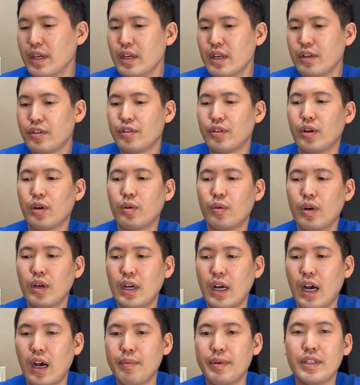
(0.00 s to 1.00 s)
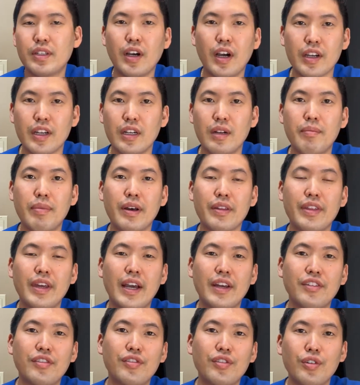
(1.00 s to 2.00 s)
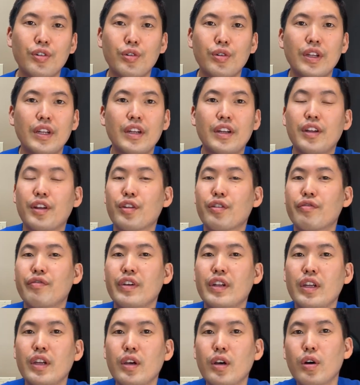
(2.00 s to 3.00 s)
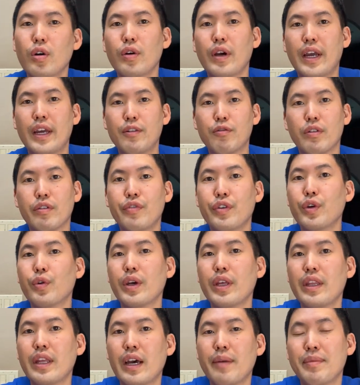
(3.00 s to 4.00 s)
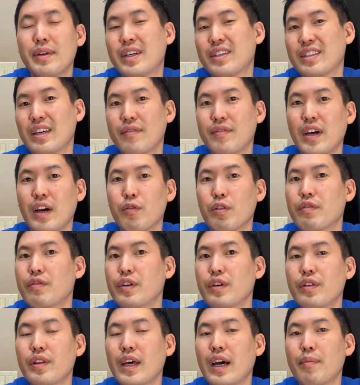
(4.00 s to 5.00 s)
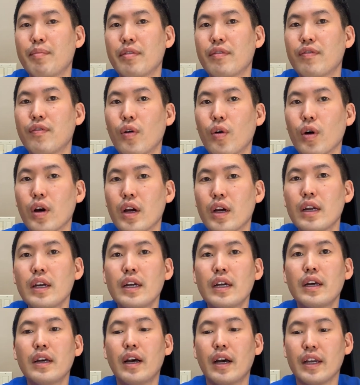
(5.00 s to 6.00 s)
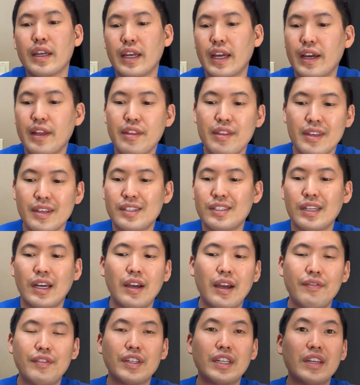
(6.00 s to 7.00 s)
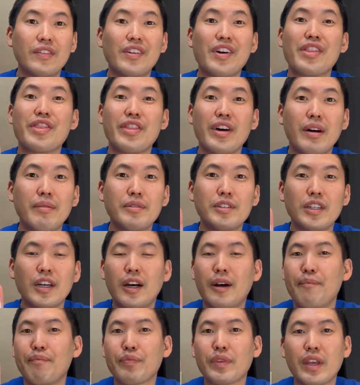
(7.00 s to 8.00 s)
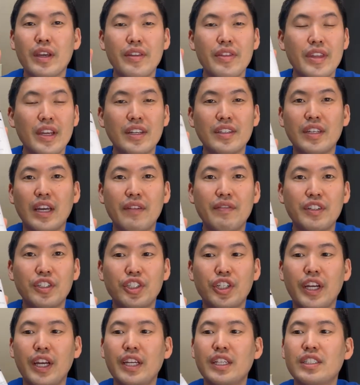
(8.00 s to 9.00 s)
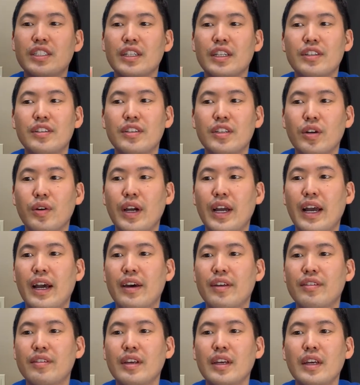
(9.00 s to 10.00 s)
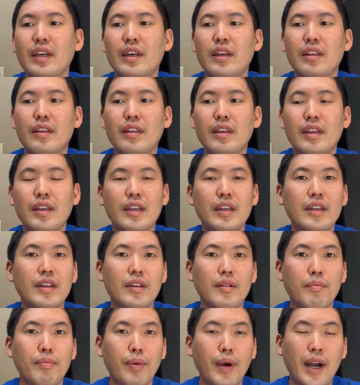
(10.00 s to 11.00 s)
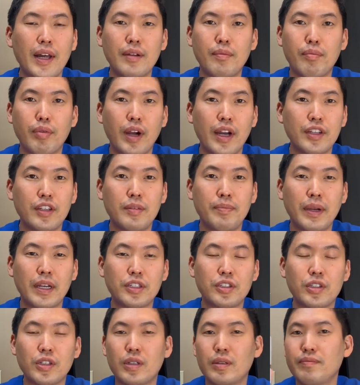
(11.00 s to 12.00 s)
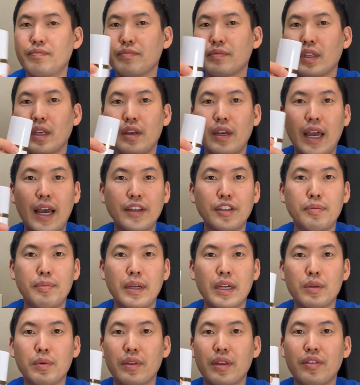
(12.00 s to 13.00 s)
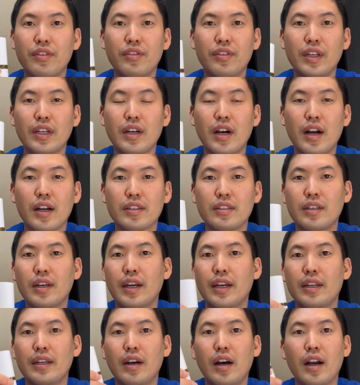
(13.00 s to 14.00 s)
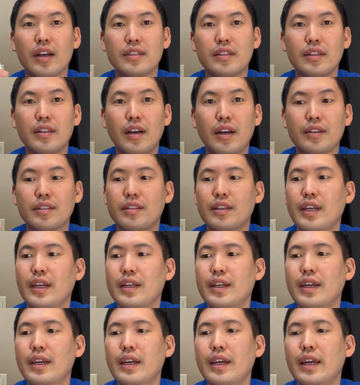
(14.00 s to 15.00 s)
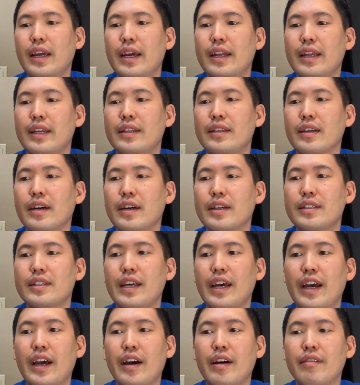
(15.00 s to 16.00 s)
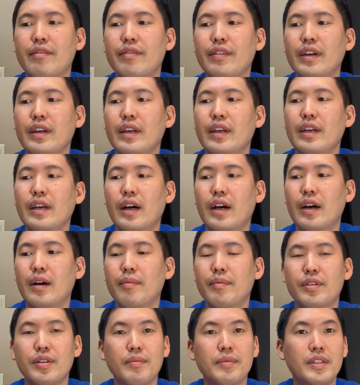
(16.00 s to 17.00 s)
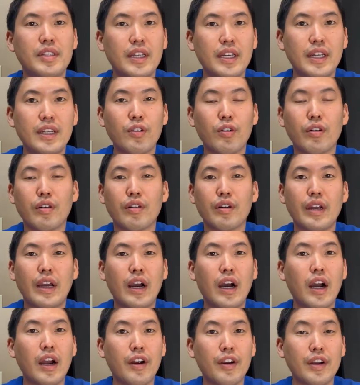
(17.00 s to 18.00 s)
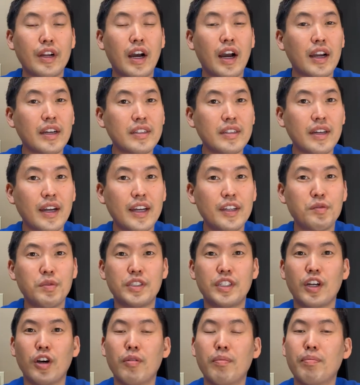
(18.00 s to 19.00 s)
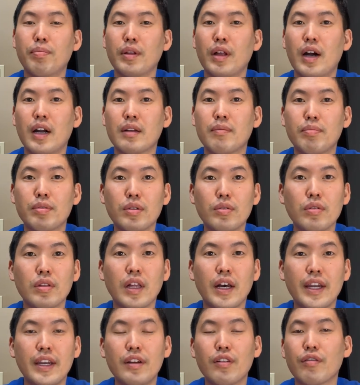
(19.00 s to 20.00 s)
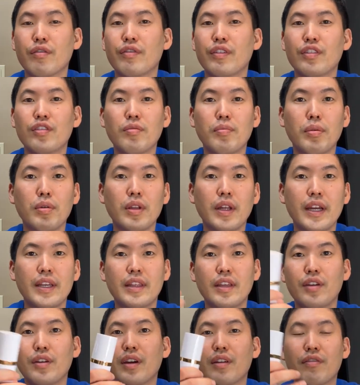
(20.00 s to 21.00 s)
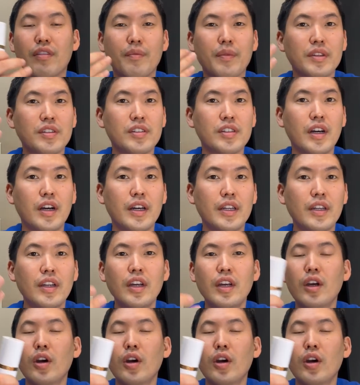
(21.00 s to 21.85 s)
So I'll be talking about that soon in another video and reviewing that because I've not reviewed that before. Again, this, I have to give it a thumbs up. Things haven't changed. It still has the broad, broad spectrum aspect with the zinc oxide, octinoxate, and it does have Um, some tint or iron oxides, which help block blue light or visible light that you get from the sun.